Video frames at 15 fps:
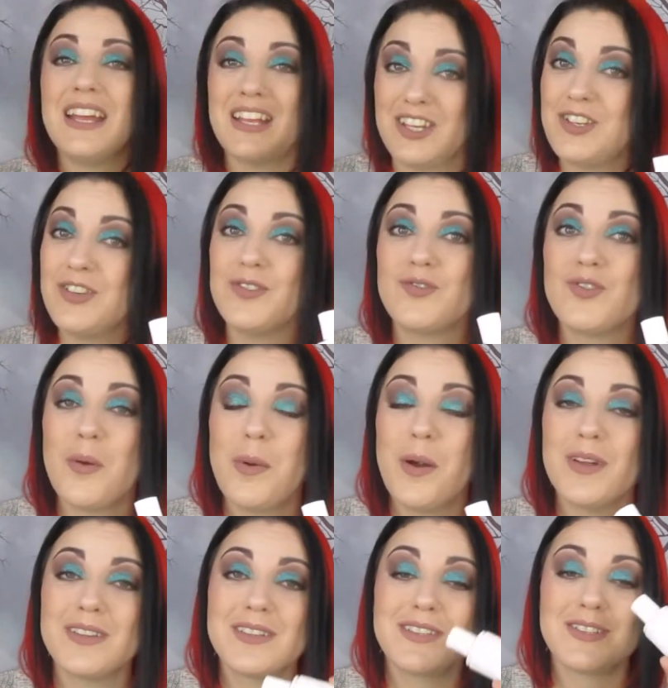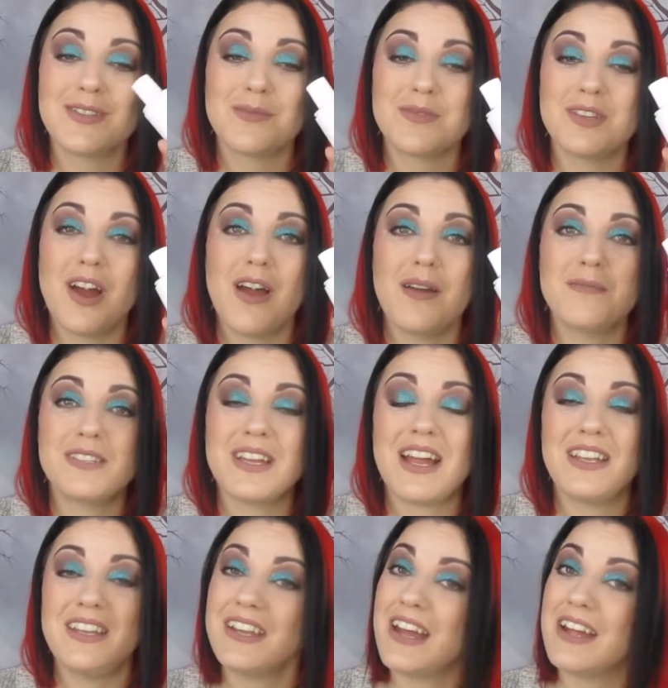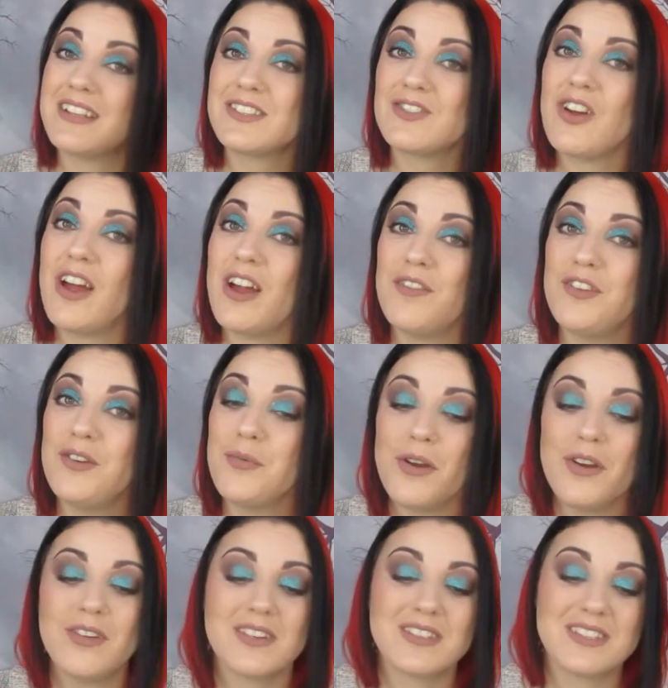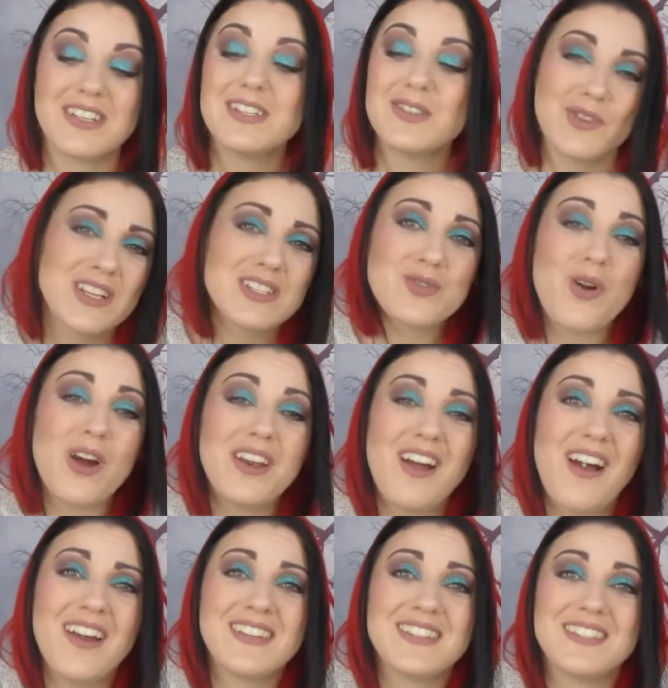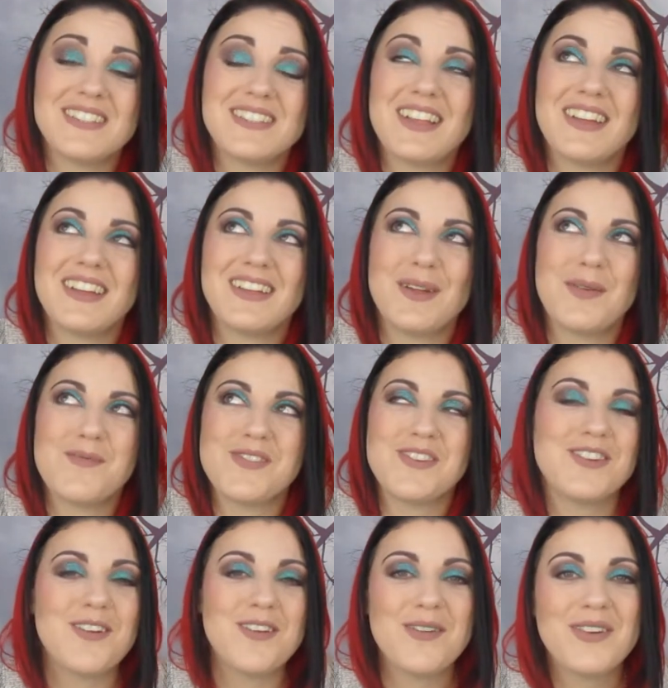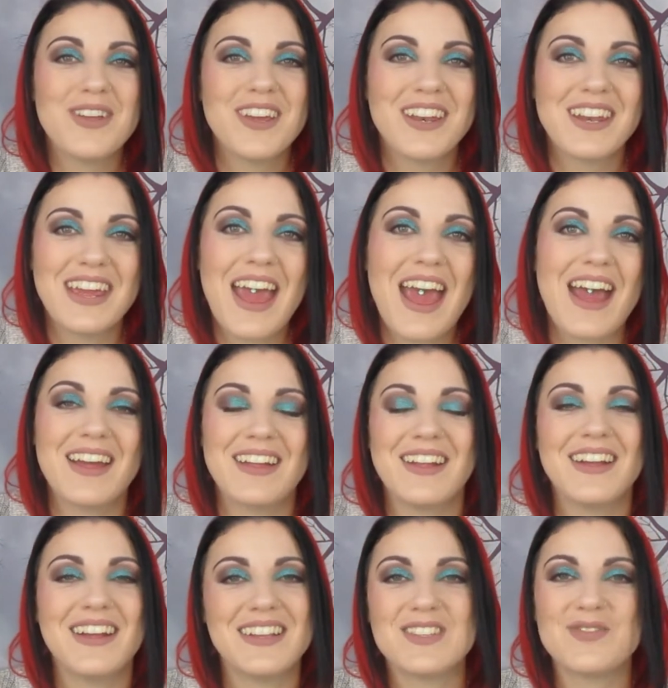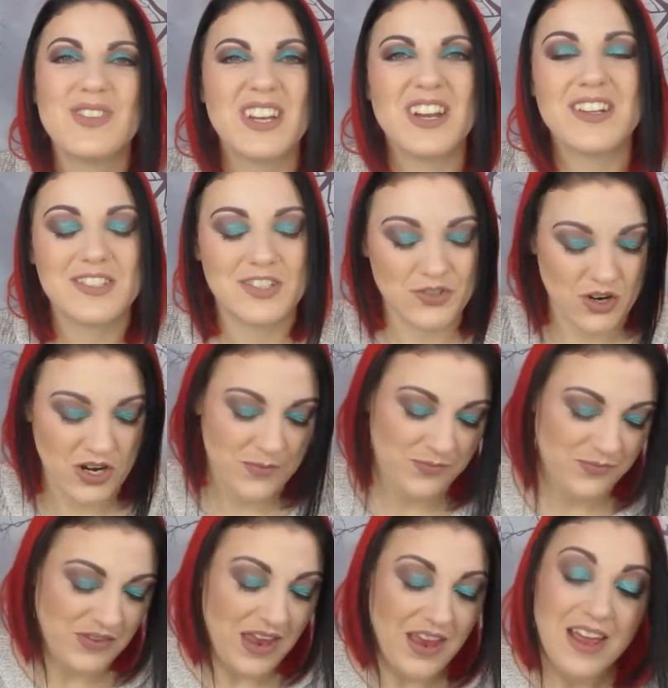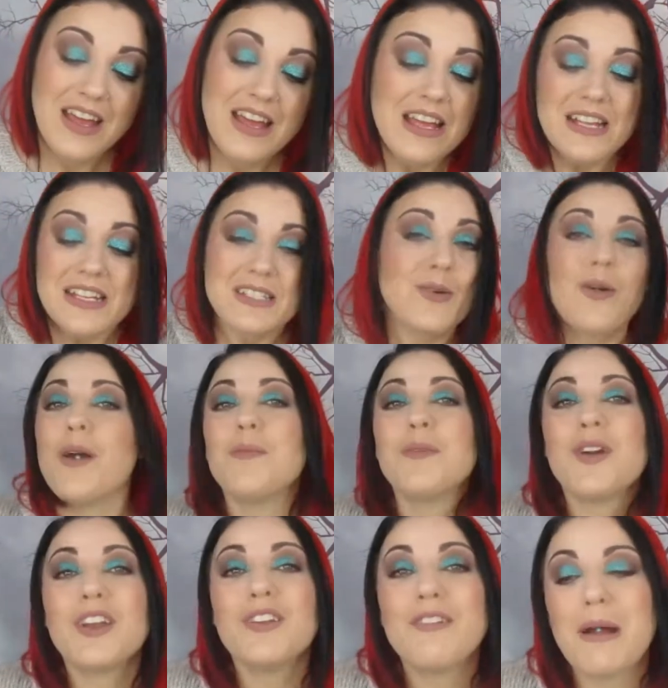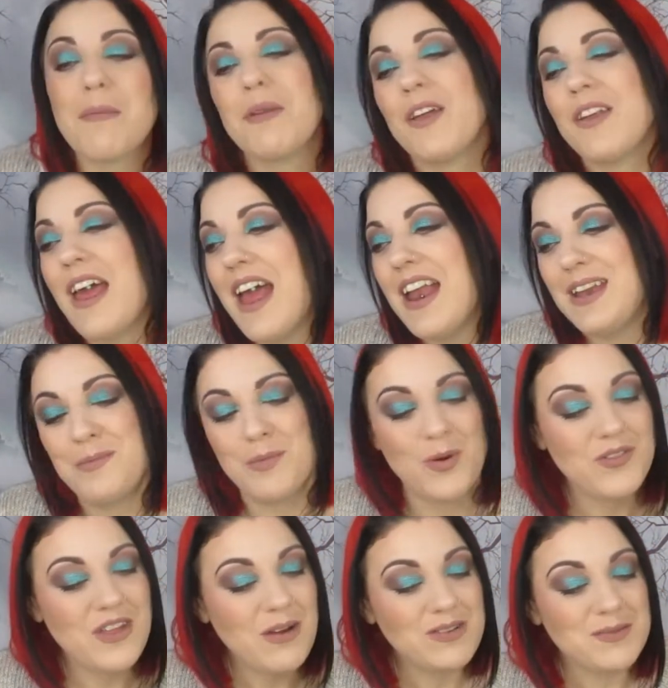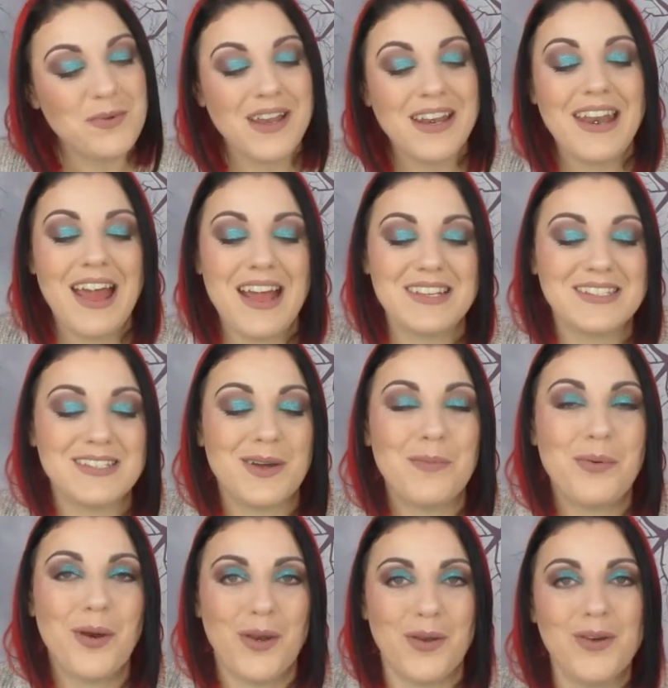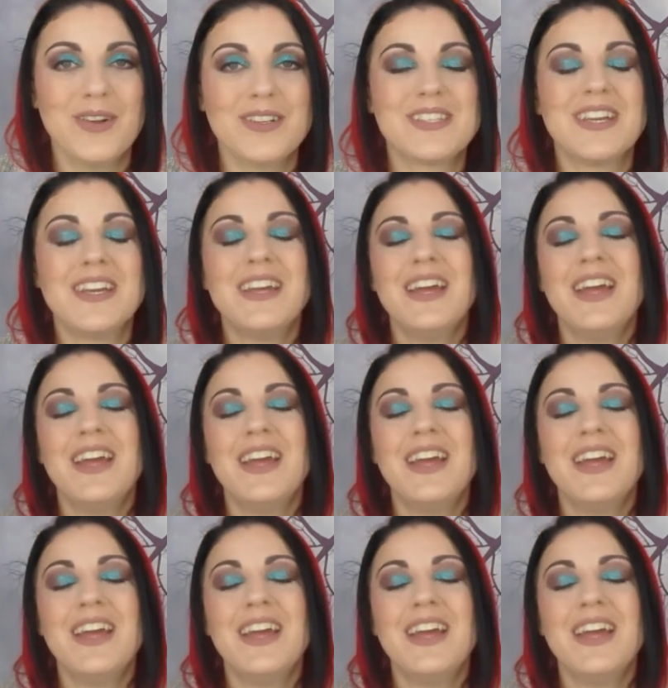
you do drop on sometimes and you get to try out a few products, and it's quite nice. It's like you don't know what you're going to get. It's really nice to try. So I'm not going to ramble on anymore. That was my last product.